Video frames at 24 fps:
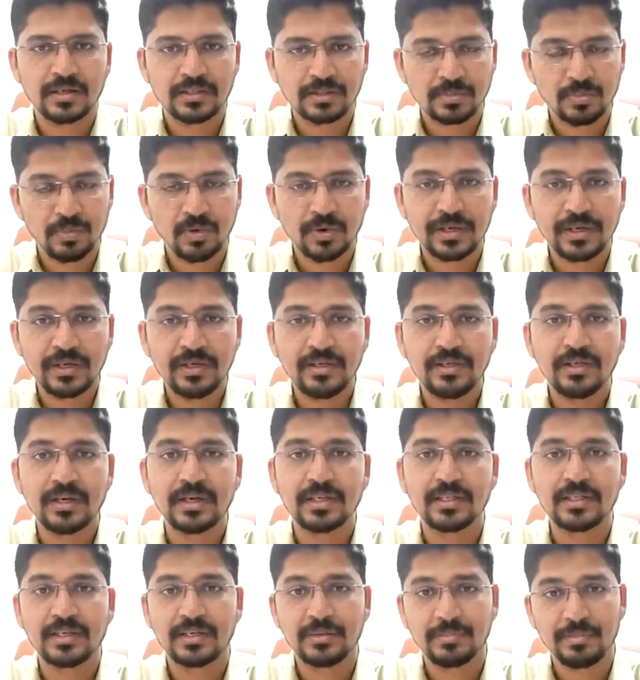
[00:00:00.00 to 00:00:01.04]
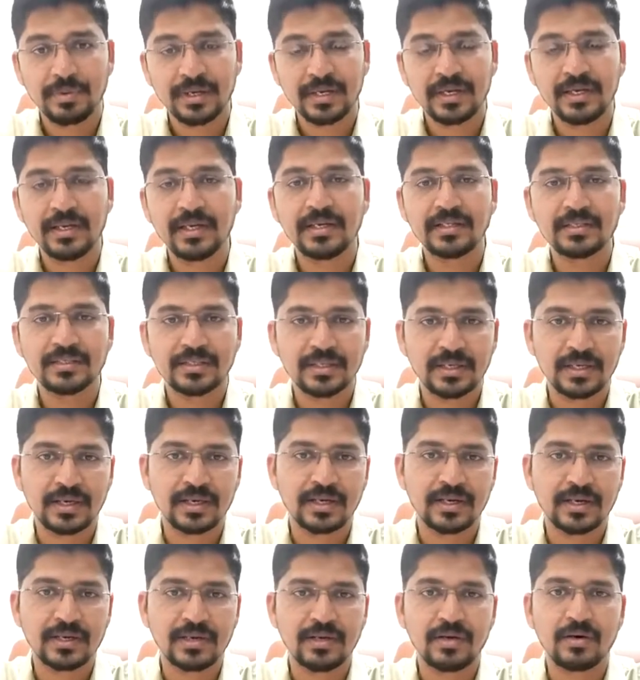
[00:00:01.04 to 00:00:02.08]
smoking, either BD,
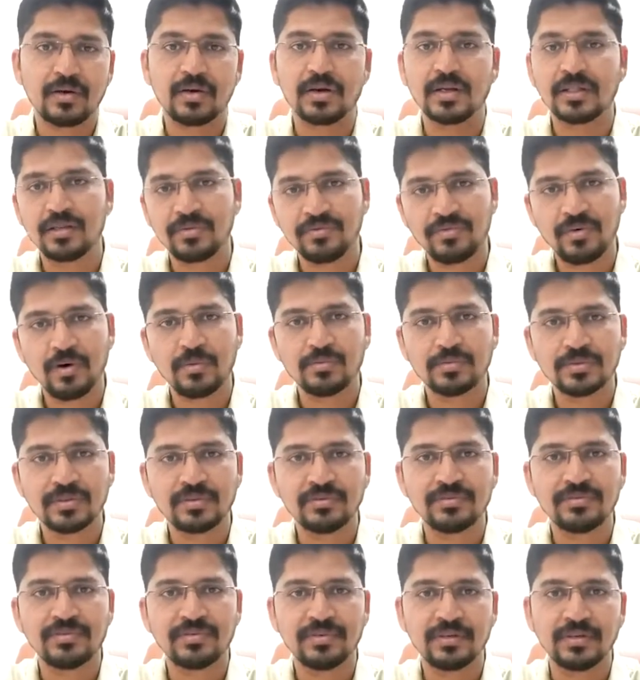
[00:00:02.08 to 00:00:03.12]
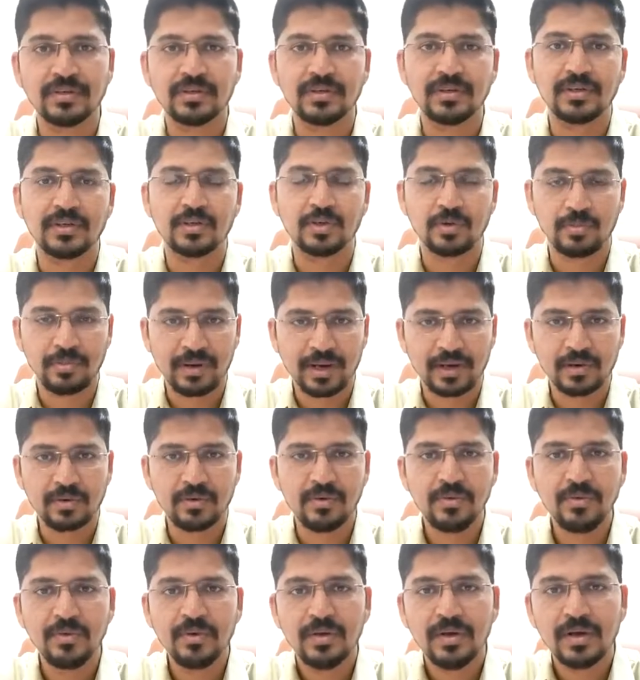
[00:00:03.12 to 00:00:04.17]
cigarette or other forms of
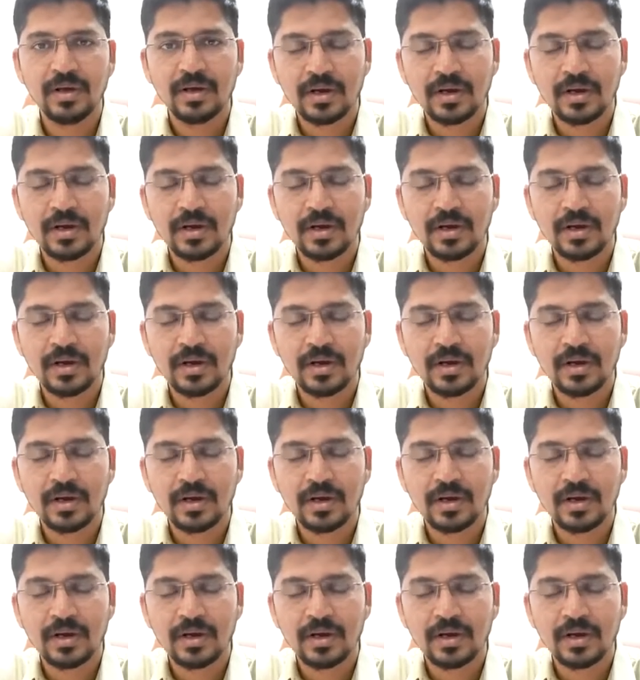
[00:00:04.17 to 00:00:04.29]
tobacco,